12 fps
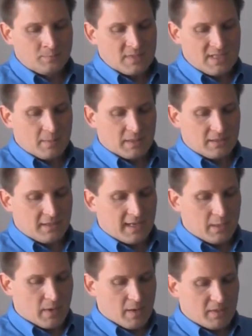typically
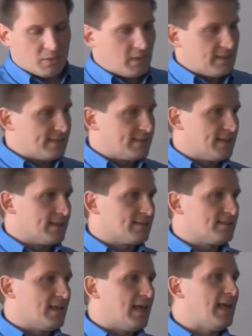anywhere between 6
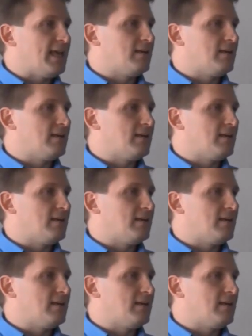to 8,